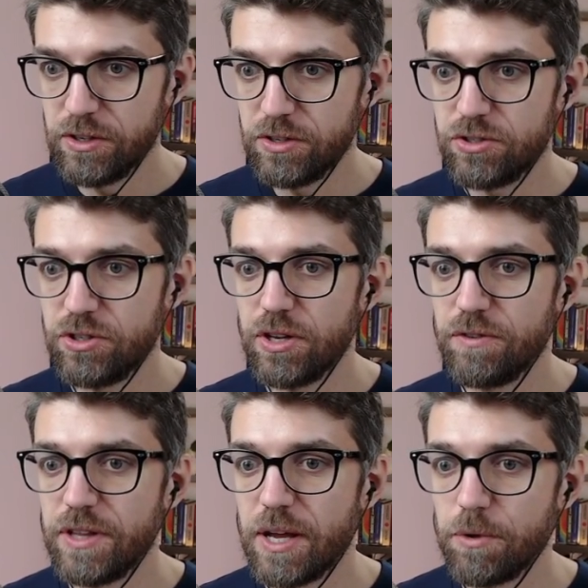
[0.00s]
show
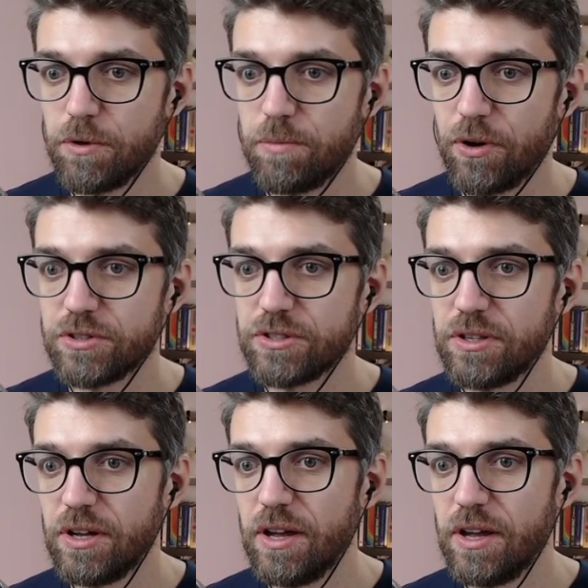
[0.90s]
UVW box.